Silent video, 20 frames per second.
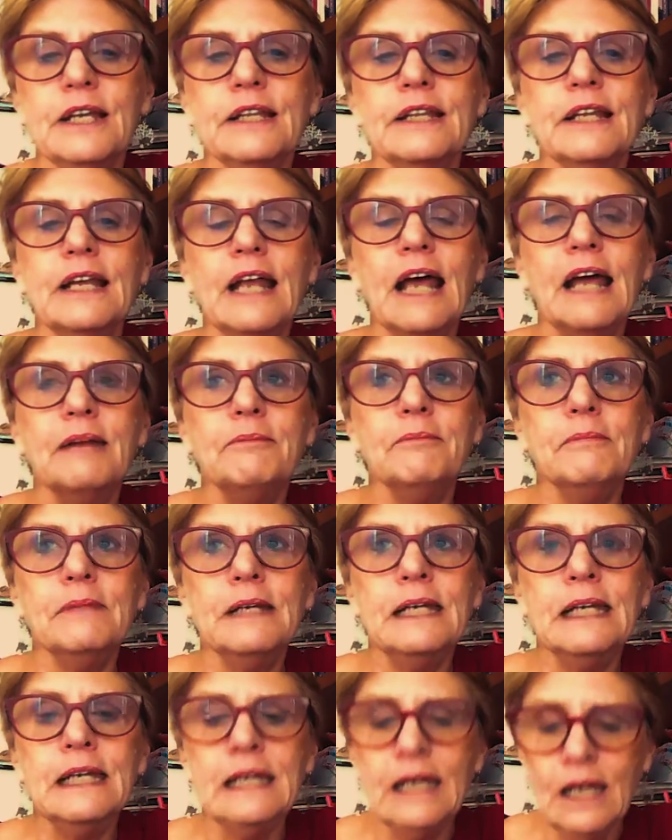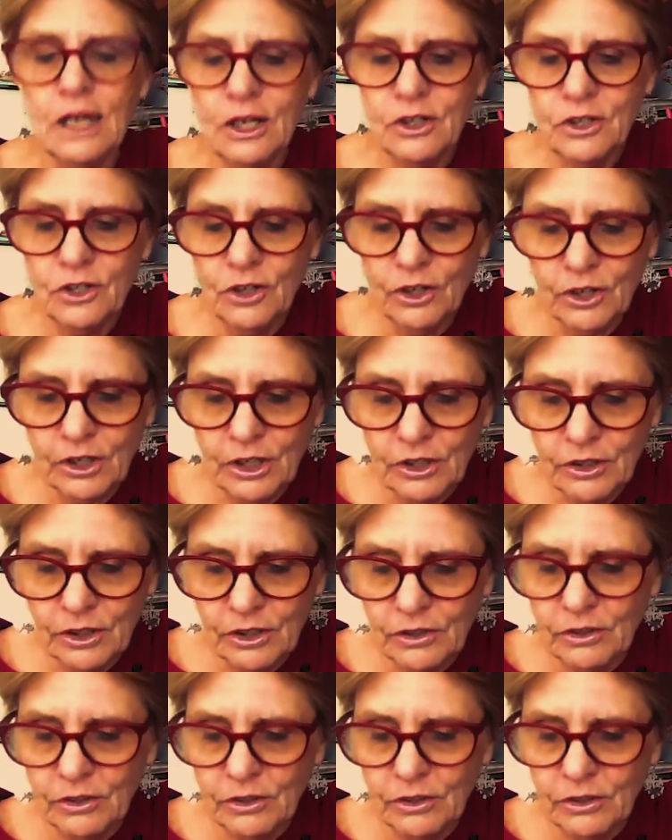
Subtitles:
that had me not only